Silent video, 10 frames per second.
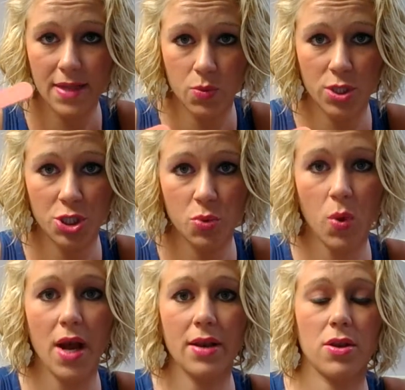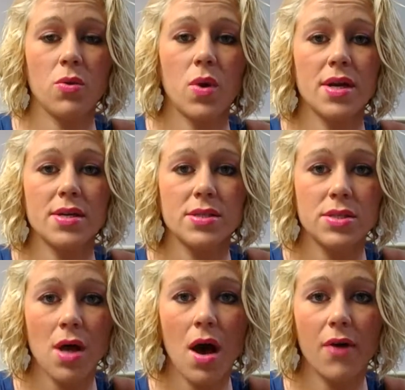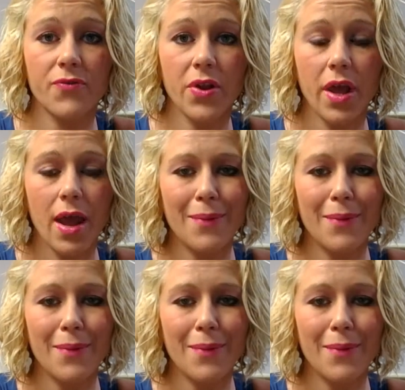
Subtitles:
That's what you want. You want a soft,